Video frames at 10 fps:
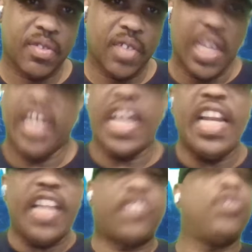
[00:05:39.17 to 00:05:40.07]
They
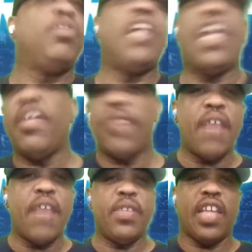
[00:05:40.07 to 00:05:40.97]
let you leave and
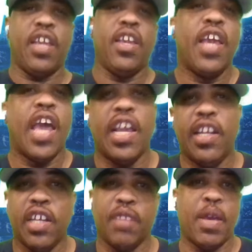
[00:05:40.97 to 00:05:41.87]
everything. Hey,
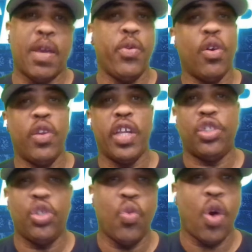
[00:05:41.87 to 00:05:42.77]
look, man, we're gonna let
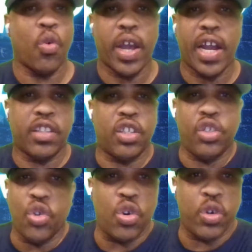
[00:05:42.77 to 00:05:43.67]
you walk right out the
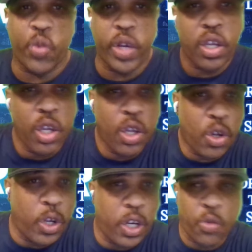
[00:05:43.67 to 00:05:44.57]
door. We
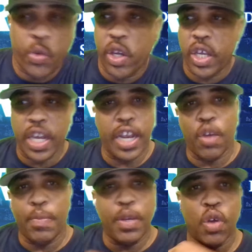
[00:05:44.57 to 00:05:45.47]
it, we, it ain't
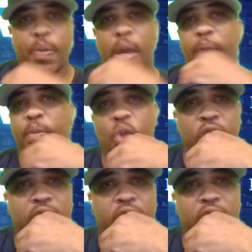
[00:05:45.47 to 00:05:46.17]
gonna be no paperwork or